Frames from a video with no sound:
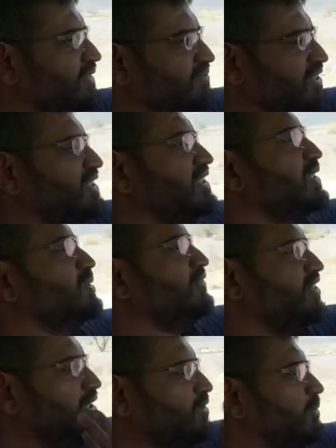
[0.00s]
I figured it out. I
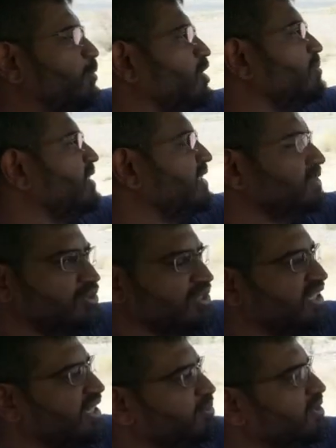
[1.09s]
figured out their product plan. You can
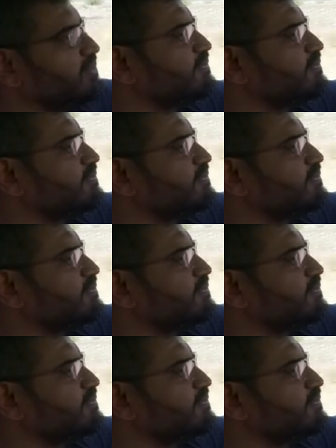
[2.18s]
thank me.